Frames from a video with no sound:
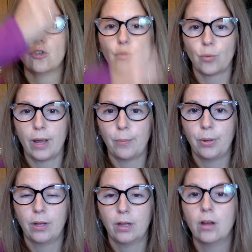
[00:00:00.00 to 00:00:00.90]
Drip.
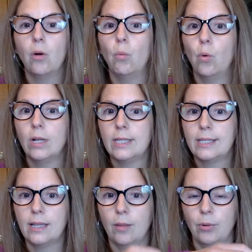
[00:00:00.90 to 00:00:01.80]
One
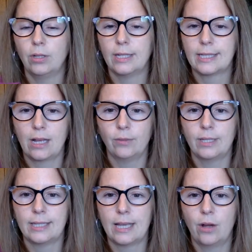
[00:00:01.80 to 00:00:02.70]
syllable. Let's count
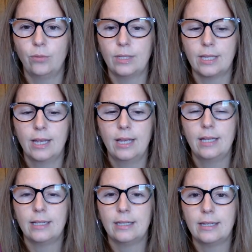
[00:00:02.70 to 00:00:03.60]
the sounds.
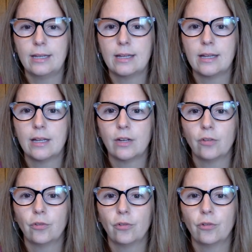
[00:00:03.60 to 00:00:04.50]
D,
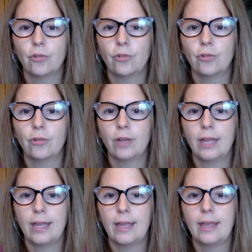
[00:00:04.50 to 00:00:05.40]
r,
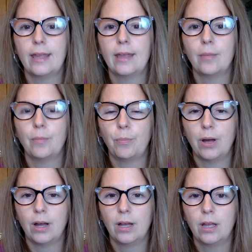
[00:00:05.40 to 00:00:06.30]
i, p,
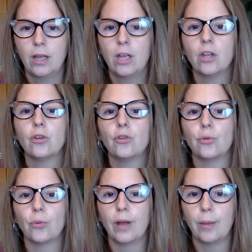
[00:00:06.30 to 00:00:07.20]

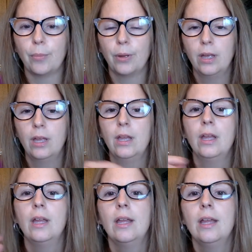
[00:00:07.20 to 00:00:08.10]
drip.
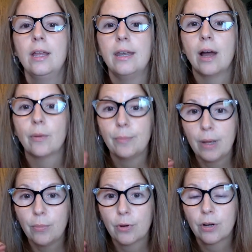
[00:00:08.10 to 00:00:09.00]
Now
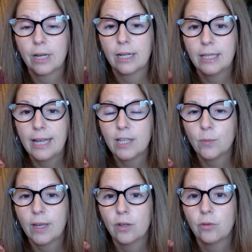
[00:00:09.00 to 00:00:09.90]
remember, in class
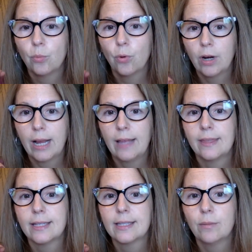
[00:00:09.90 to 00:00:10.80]
we had to work on
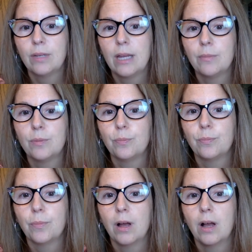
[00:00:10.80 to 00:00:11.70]
this. Sometimes
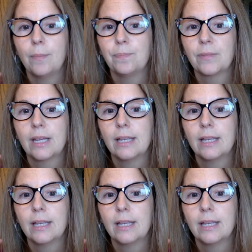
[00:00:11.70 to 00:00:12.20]
um,